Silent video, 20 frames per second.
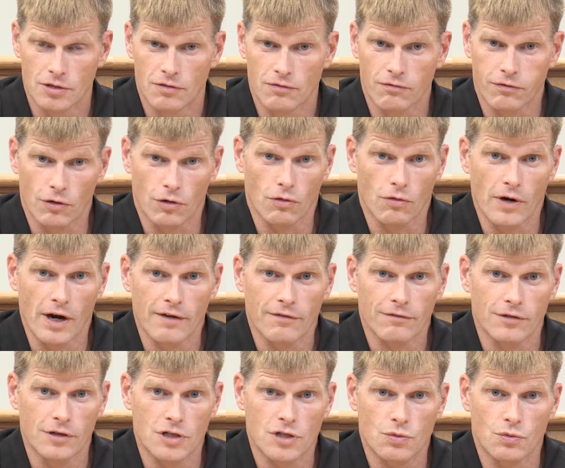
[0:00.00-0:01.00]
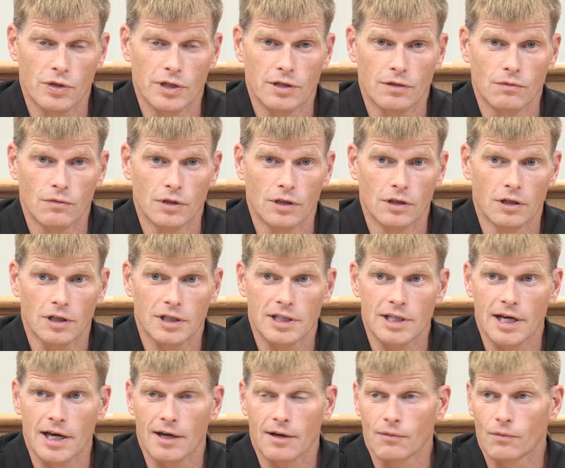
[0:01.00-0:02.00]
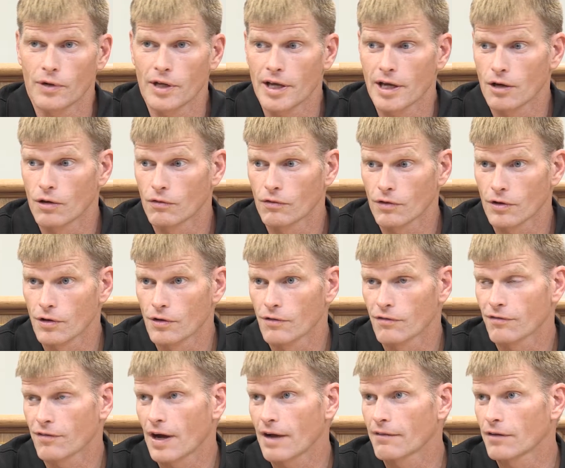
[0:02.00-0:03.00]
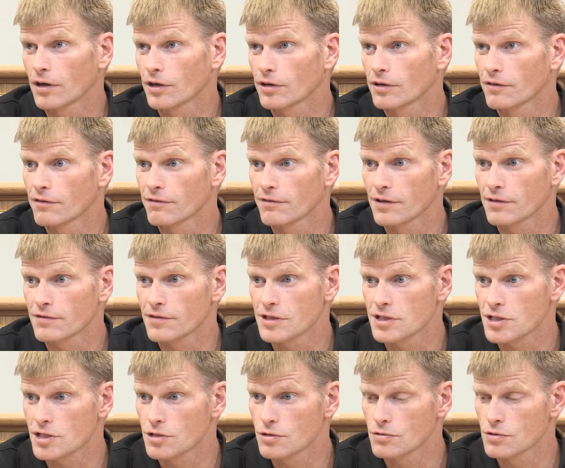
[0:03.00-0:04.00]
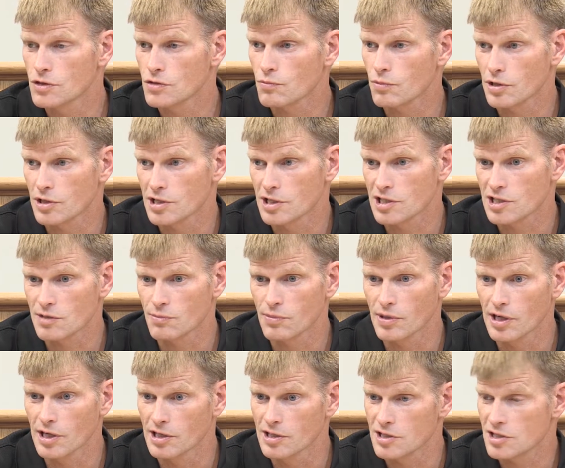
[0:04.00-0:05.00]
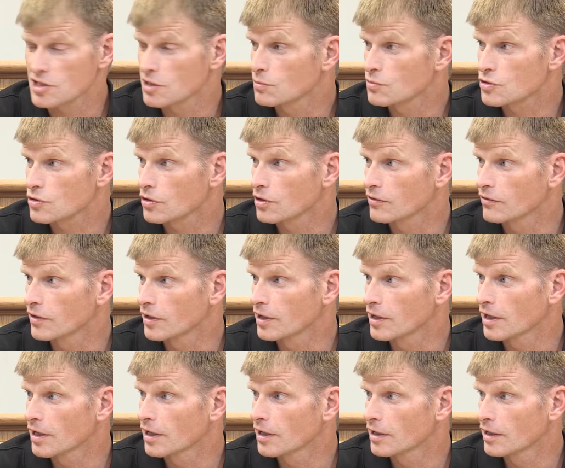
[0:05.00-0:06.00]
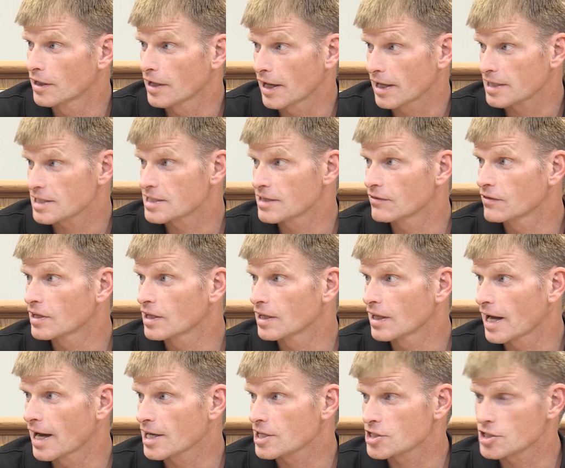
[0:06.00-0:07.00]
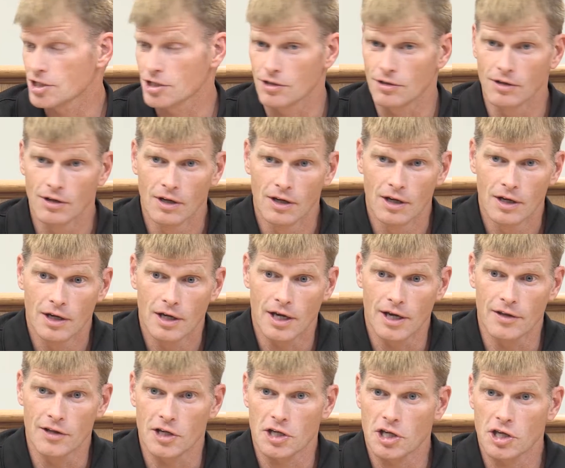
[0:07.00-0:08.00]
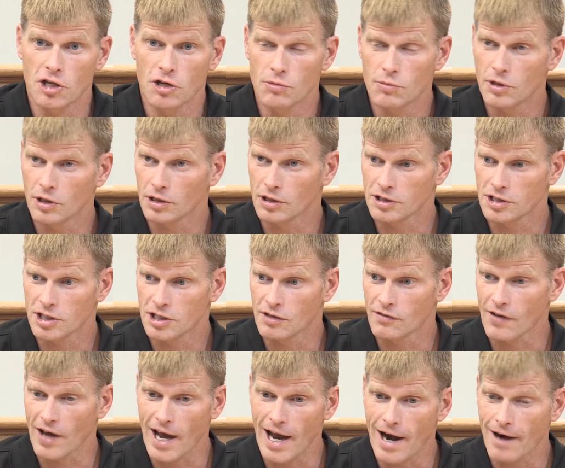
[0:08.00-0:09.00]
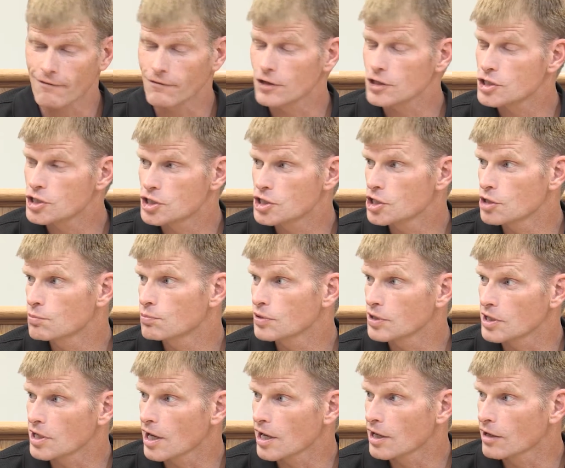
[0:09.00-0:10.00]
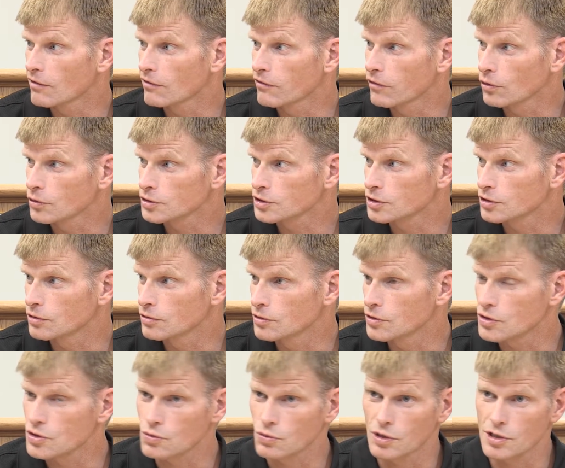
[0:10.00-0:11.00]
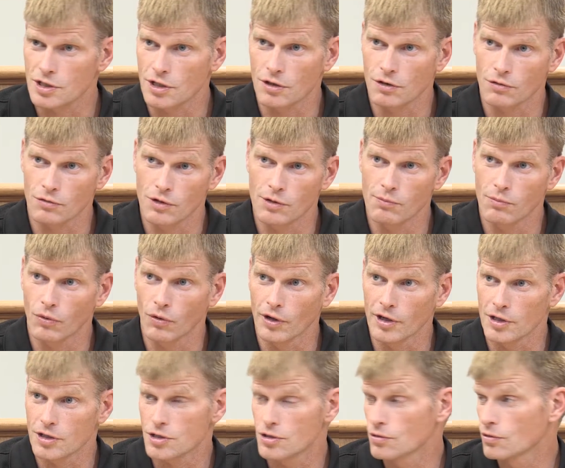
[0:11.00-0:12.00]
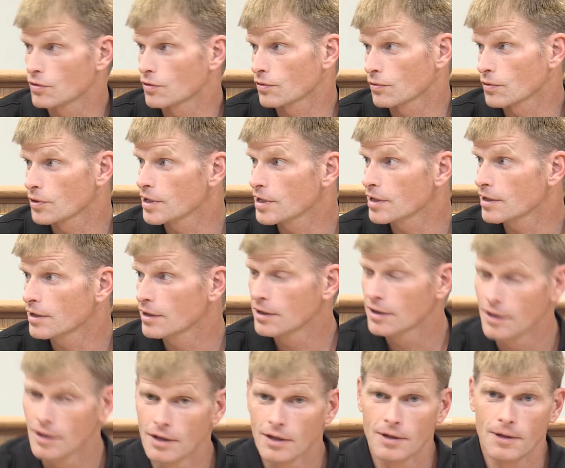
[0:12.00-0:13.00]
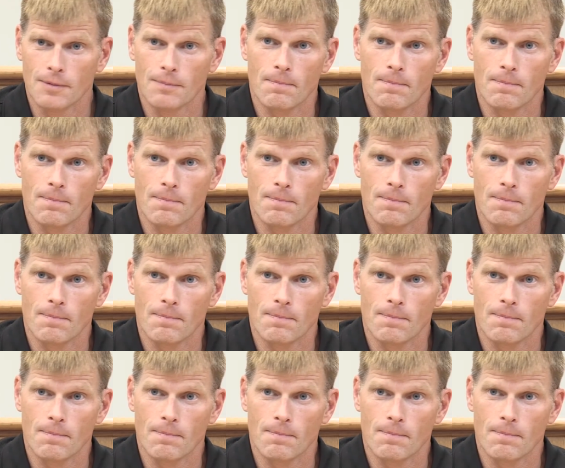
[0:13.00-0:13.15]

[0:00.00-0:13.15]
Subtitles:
for a reference, we had over 550 students participate in some sort of an activity last year, and the cumulative average GPA of those students was a 3.23.